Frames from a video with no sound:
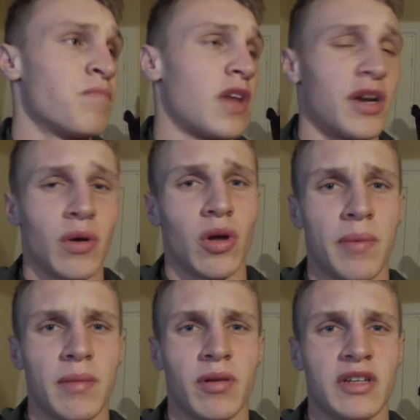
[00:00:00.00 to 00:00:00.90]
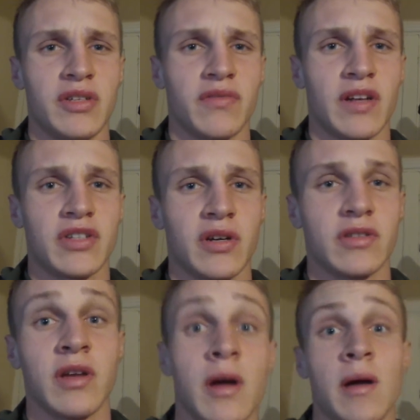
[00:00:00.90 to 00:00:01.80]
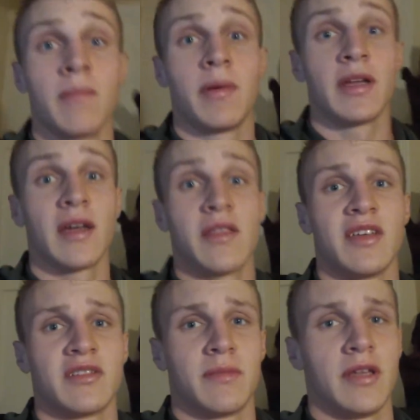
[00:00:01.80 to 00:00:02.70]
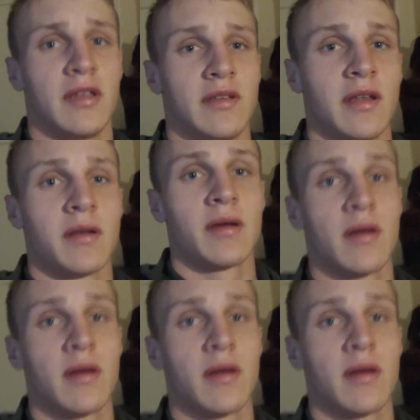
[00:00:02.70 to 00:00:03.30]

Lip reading: I know a lot of people like to use flashcards. But yeah, that's me done.